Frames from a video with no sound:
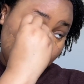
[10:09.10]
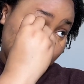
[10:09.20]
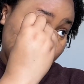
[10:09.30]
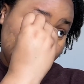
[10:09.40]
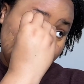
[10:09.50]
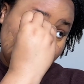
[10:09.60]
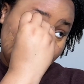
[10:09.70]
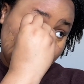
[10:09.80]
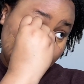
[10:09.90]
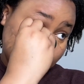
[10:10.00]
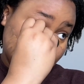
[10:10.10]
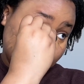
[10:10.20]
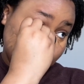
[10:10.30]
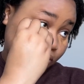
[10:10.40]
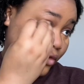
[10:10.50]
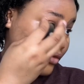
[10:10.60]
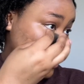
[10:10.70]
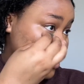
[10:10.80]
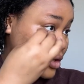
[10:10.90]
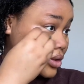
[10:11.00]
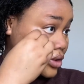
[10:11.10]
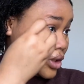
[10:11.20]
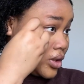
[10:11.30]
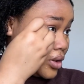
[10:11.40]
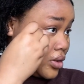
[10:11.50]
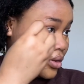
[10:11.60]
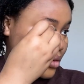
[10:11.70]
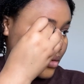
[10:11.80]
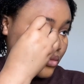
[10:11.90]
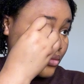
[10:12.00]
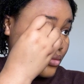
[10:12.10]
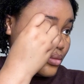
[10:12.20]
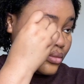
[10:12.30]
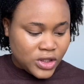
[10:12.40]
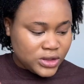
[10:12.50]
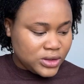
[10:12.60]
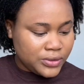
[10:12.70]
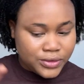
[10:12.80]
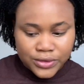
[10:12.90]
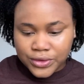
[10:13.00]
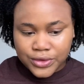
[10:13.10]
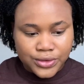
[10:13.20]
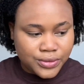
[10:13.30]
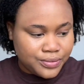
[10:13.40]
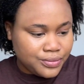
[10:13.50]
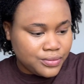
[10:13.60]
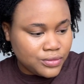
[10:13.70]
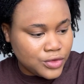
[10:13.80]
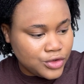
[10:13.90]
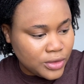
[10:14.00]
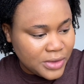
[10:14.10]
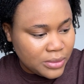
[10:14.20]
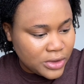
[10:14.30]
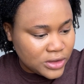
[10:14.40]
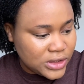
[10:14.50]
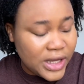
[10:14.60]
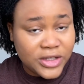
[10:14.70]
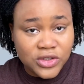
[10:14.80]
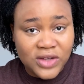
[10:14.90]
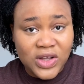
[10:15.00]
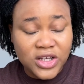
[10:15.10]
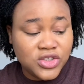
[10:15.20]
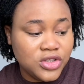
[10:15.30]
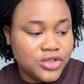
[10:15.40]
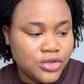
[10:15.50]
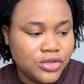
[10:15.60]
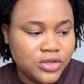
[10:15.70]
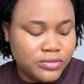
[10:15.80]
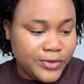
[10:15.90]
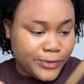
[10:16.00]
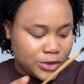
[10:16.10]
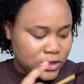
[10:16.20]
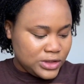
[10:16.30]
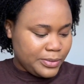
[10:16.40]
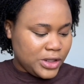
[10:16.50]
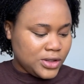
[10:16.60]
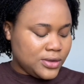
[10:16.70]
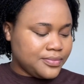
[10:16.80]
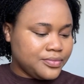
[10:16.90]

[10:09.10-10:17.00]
I mean, sometimes you need for violence. Next, I want to do is to draw my brows that I should have actually done before this part.